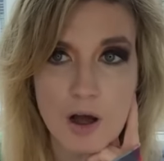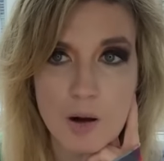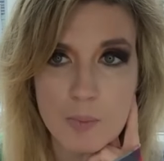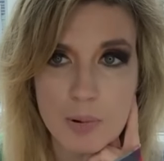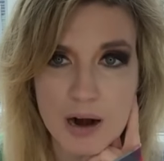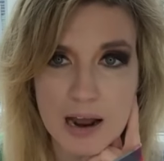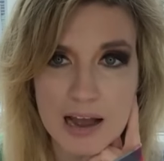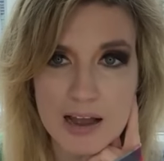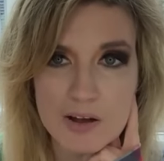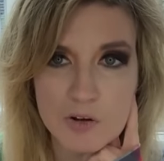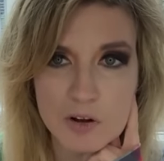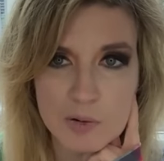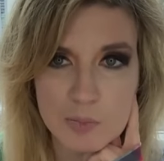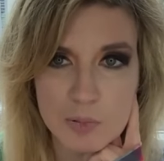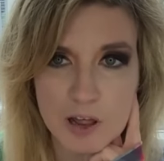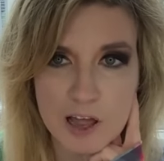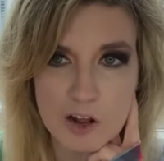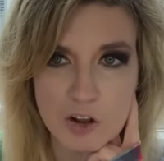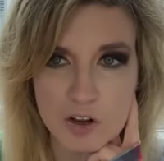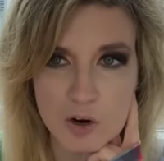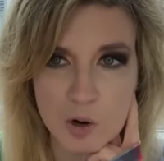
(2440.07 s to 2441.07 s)
But I only
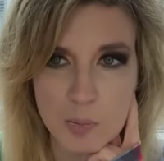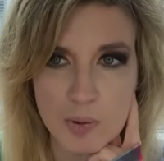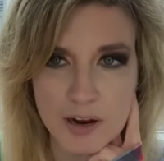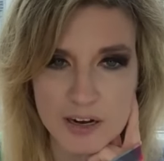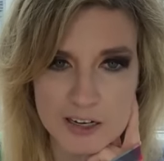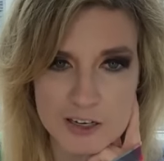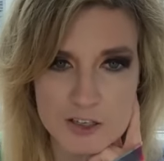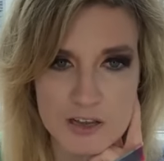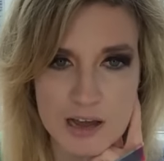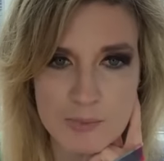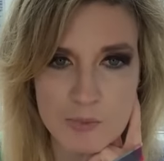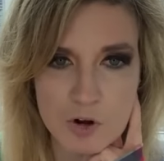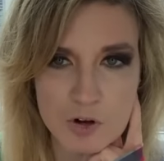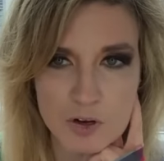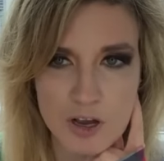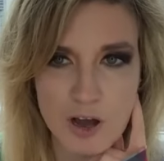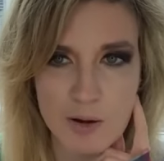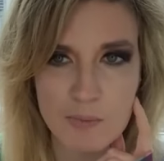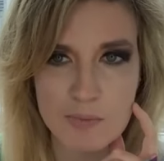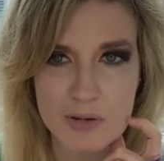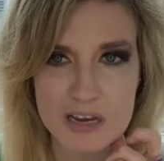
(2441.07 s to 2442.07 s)
play a little bit because I'm
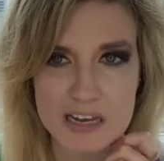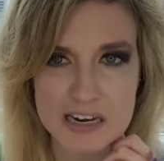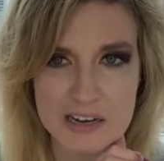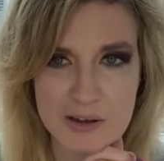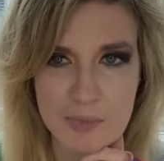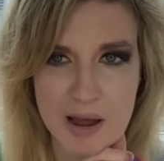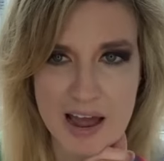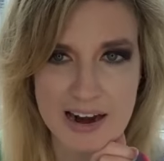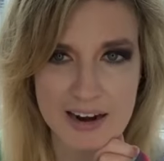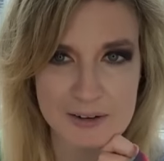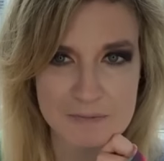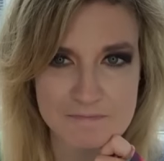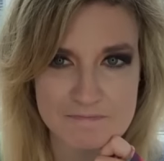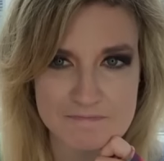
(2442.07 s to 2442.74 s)
only medium at it.